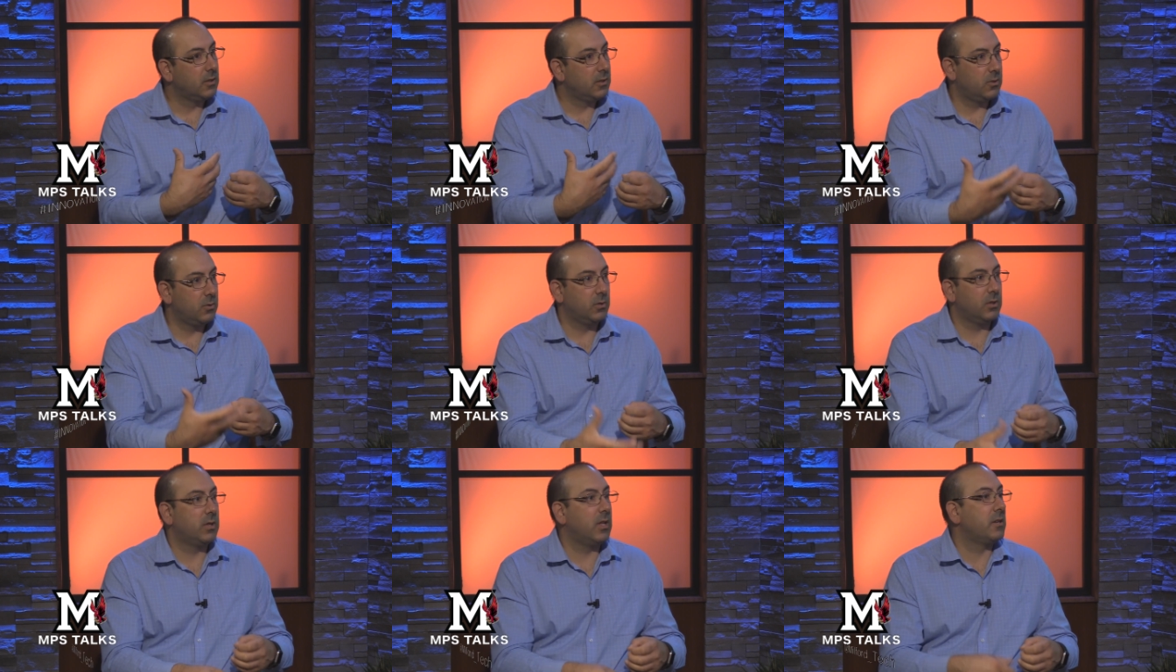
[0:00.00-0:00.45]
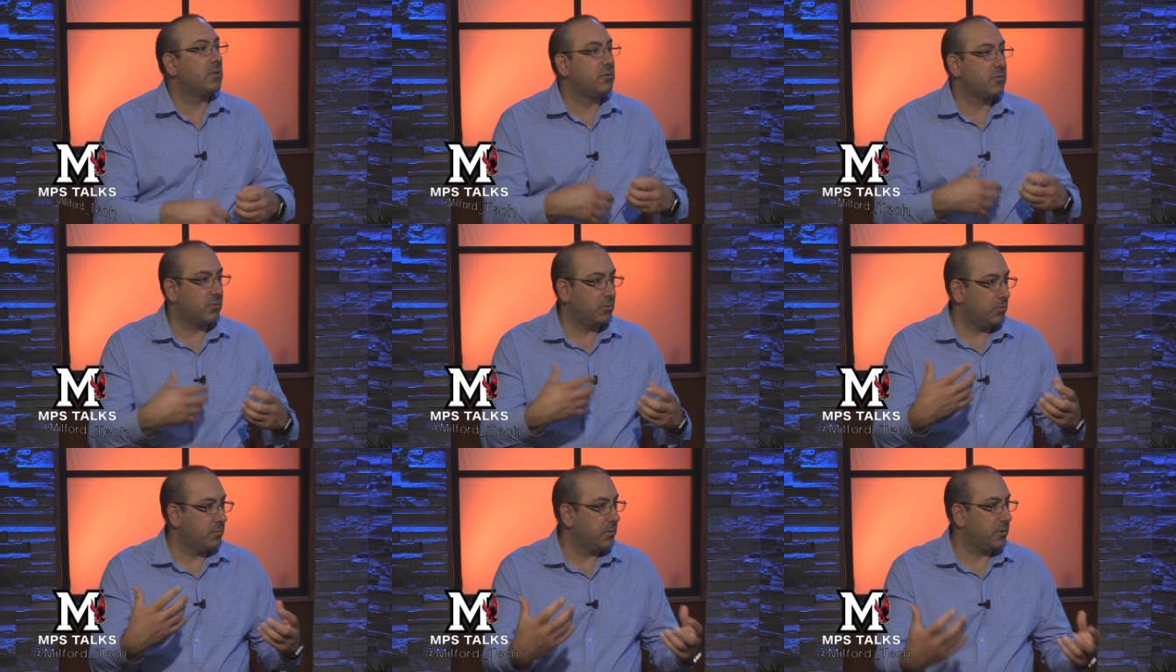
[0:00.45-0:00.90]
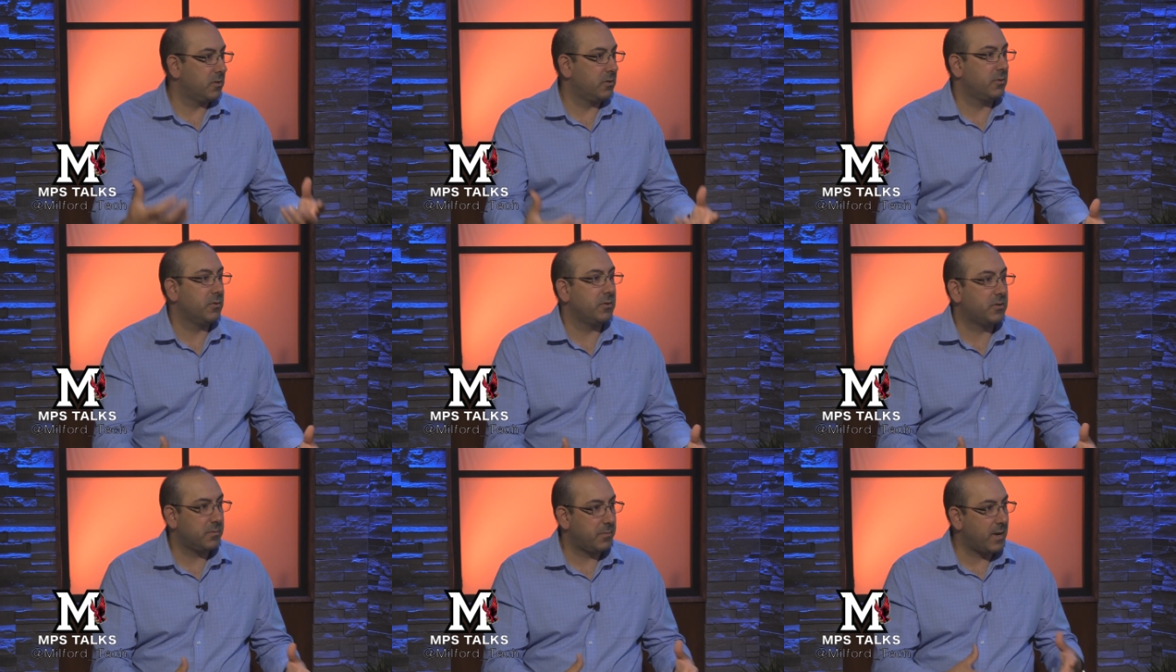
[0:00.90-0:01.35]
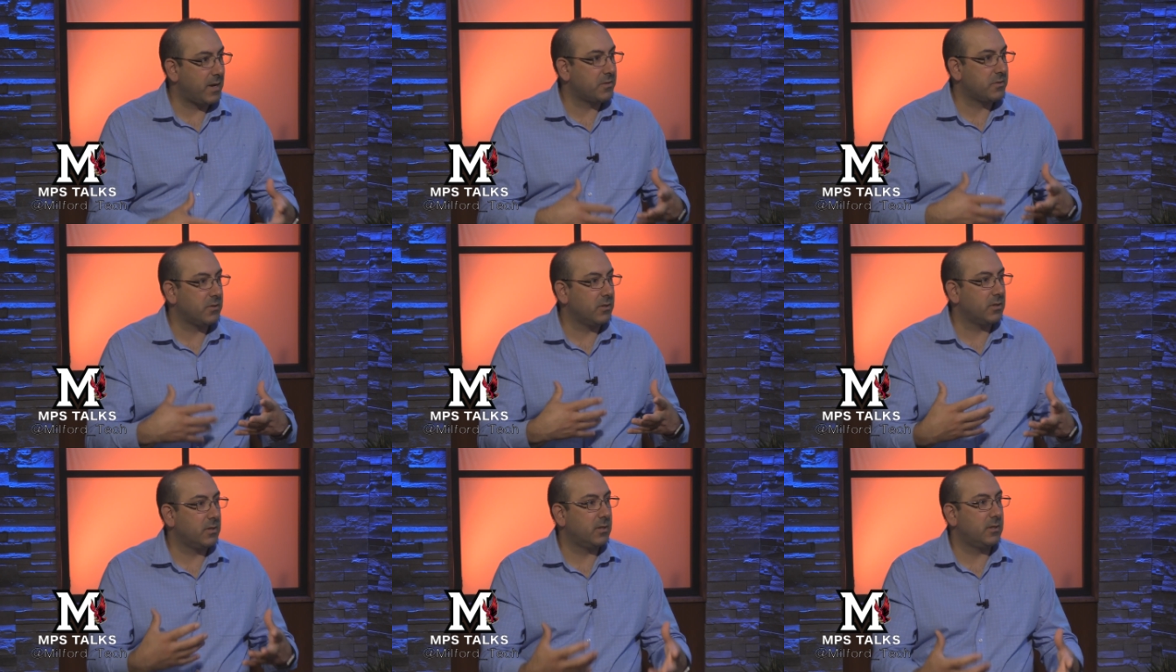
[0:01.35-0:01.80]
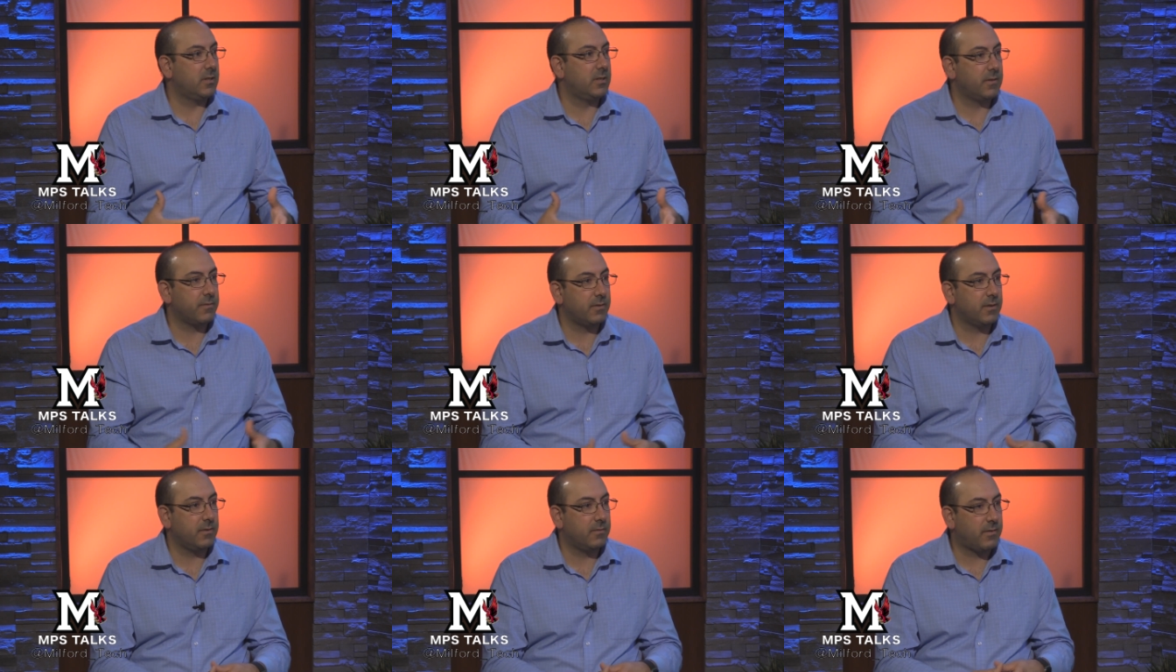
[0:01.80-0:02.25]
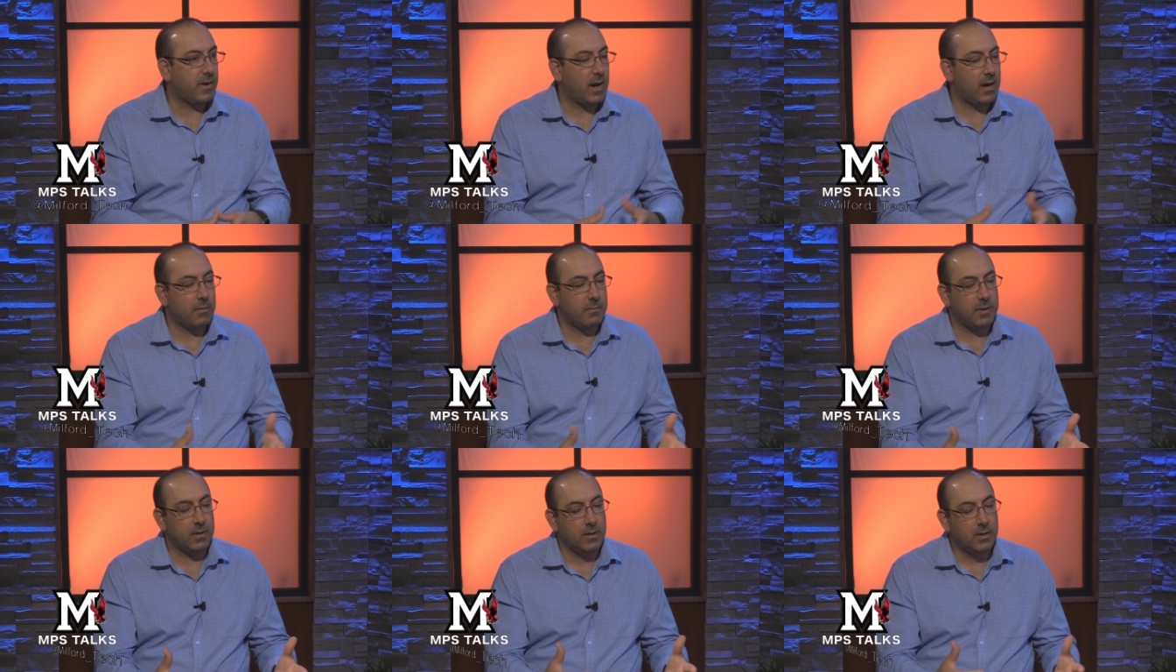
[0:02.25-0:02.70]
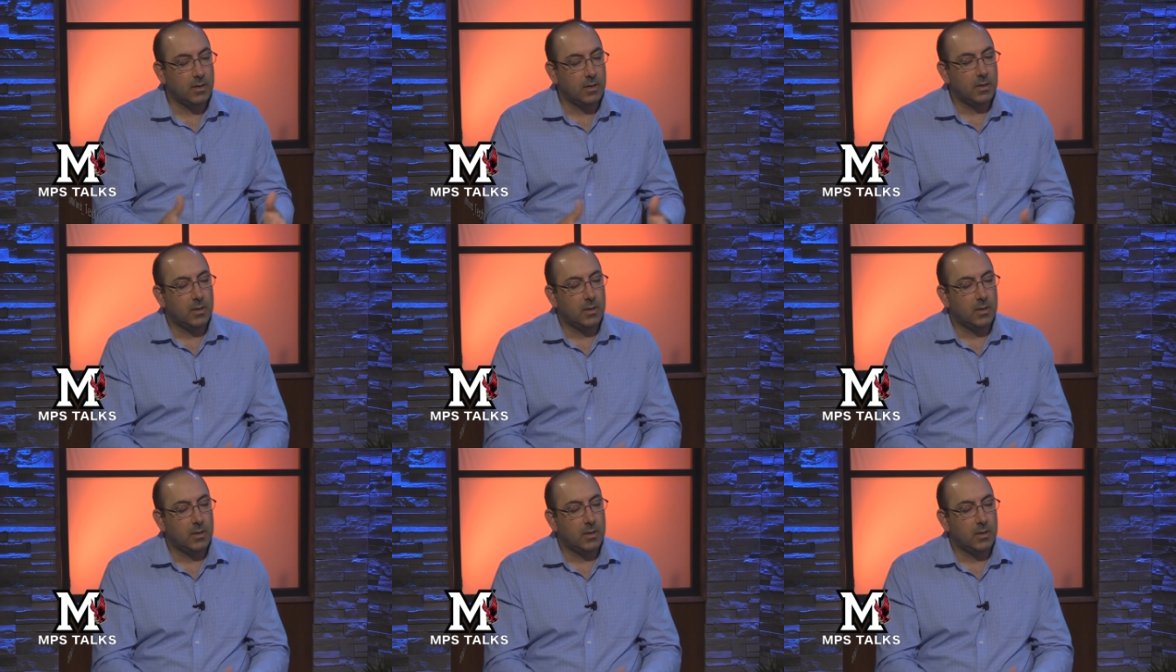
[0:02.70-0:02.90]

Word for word: to a lunchroom or to a mm-hmm. special mm -hmm. in a different environment.